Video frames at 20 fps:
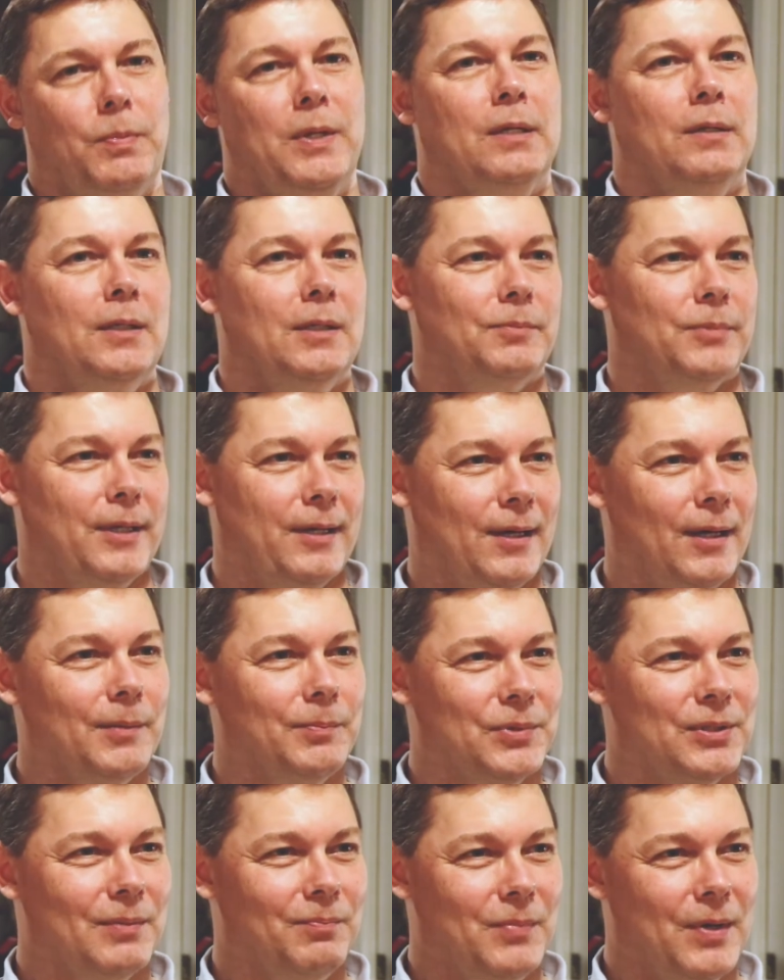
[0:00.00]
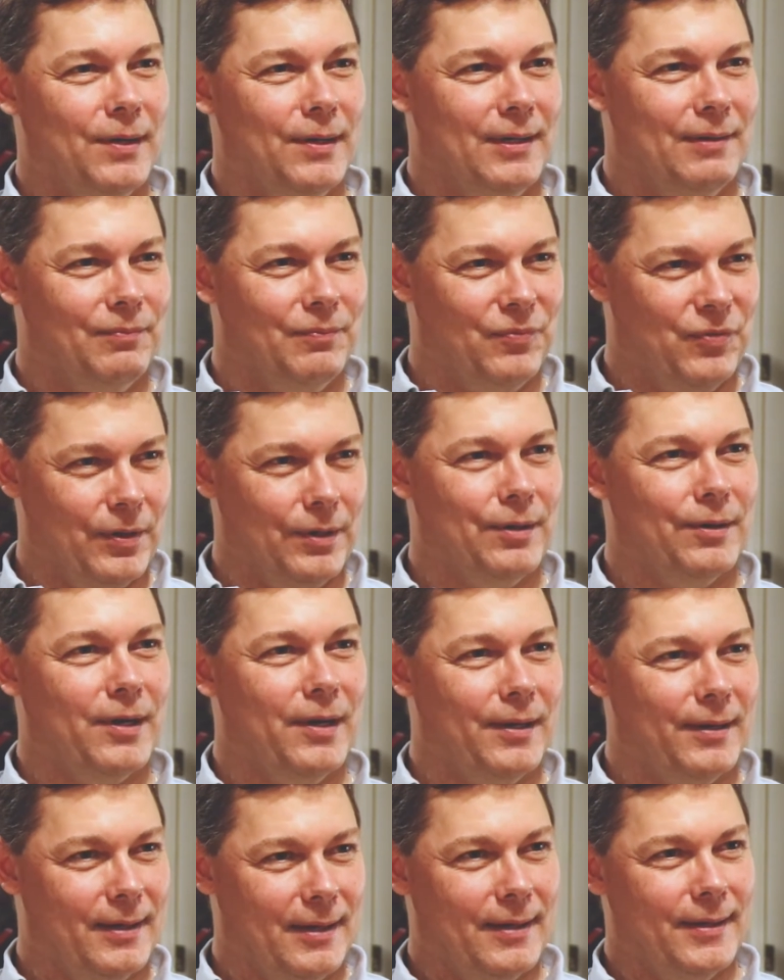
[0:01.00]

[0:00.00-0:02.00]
Being able to help somebody figure out